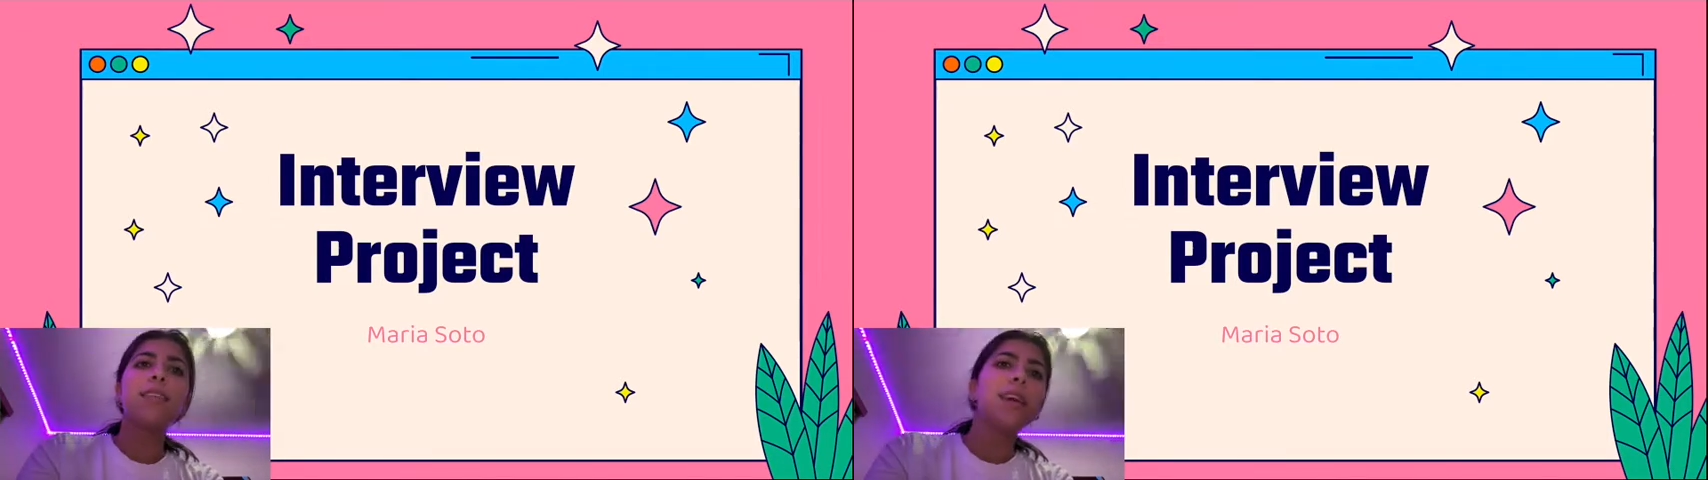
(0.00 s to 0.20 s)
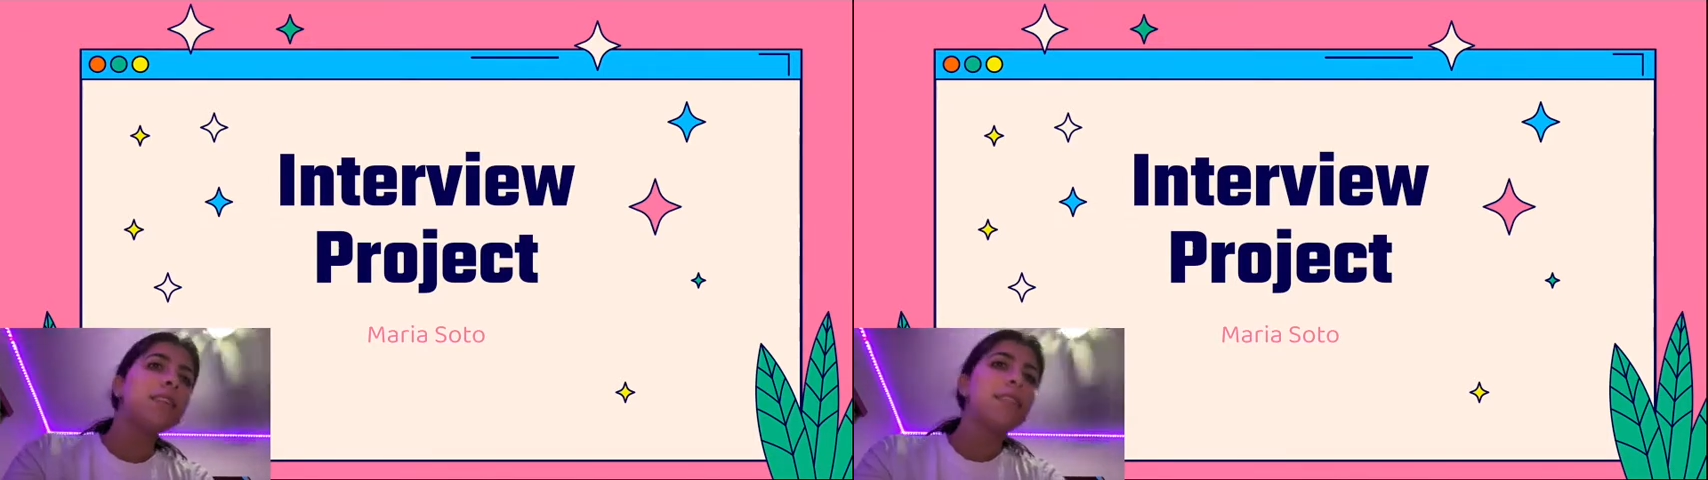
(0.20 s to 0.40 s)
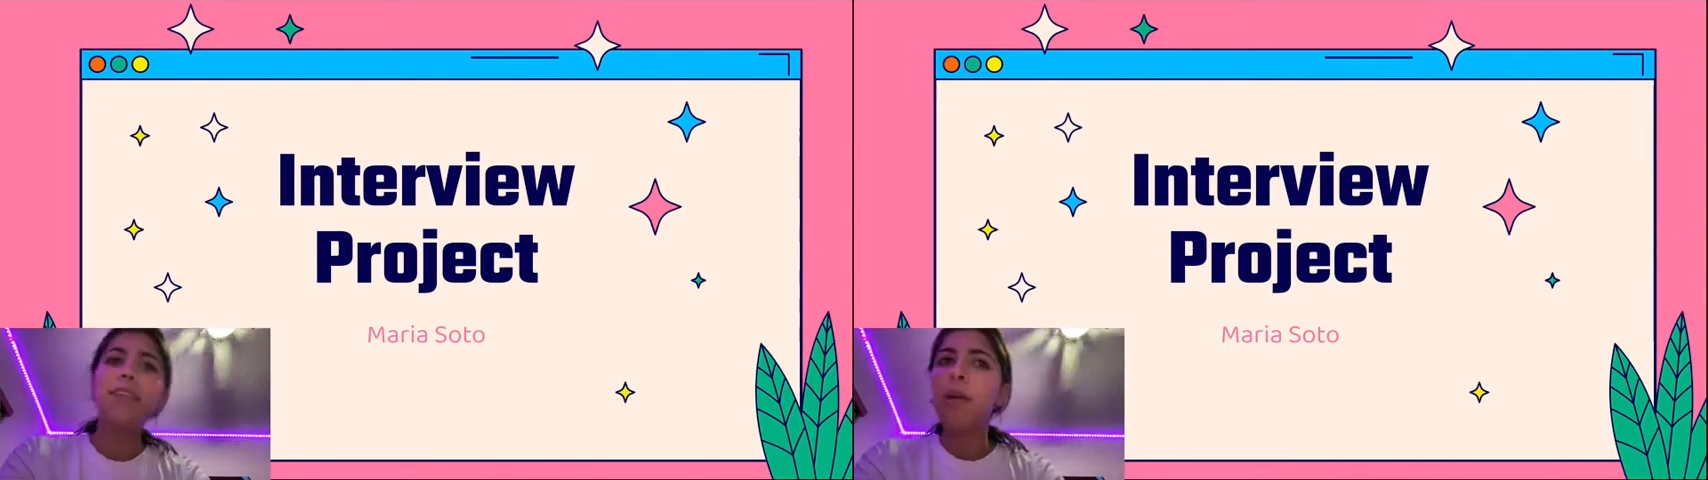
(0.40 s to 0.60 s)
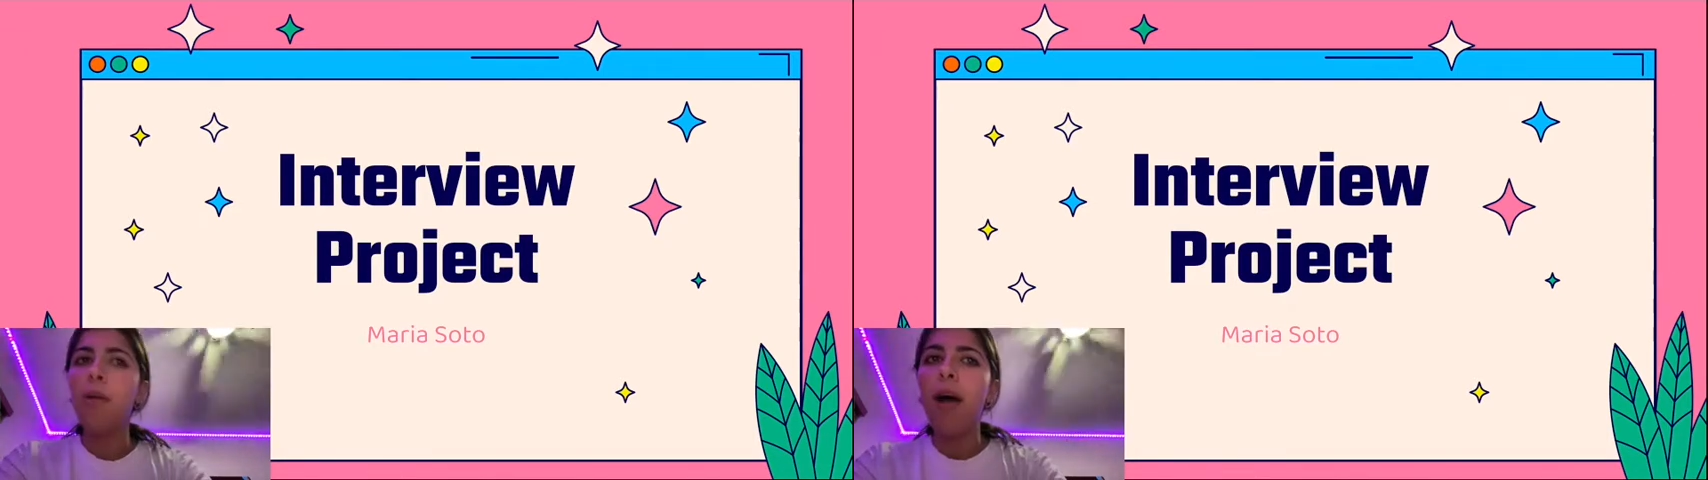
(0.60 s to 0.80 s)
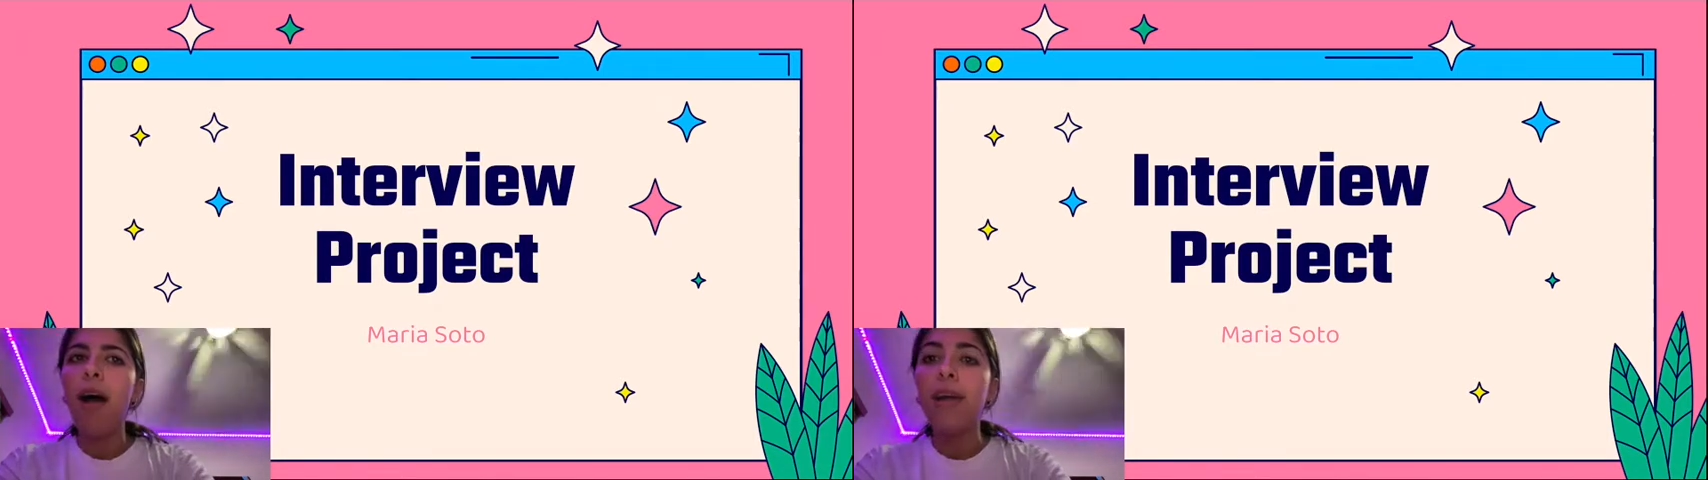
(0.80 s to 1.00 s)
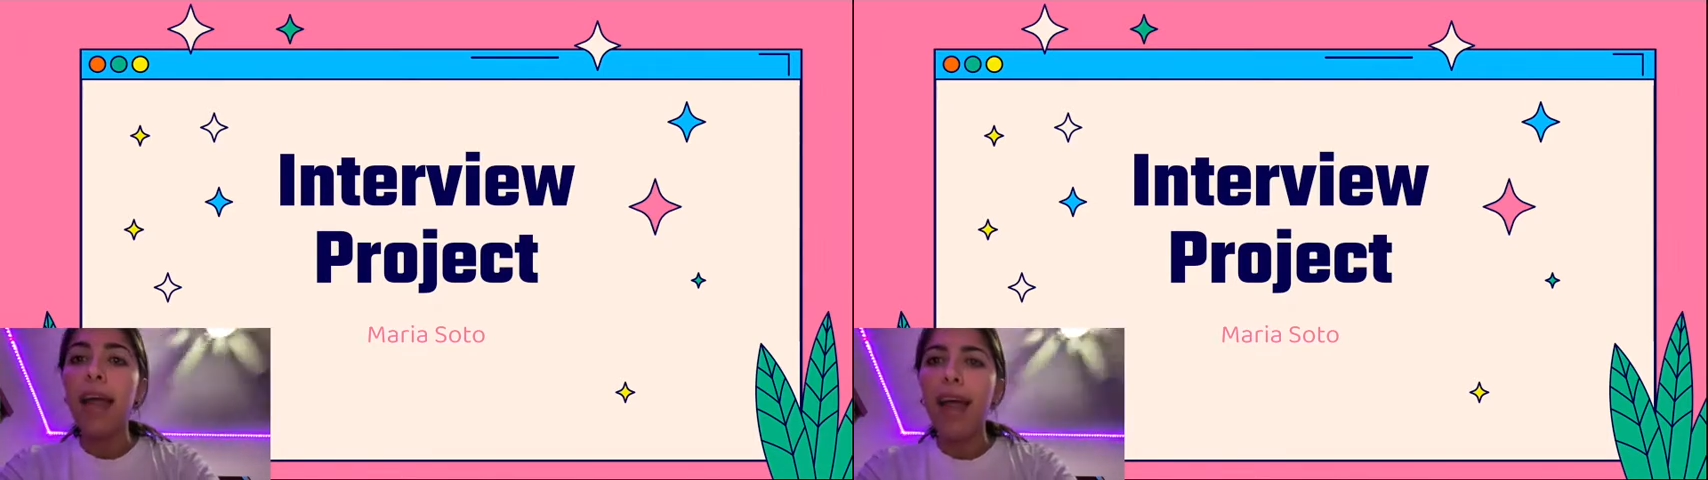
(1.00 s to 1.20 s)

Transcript: continue on.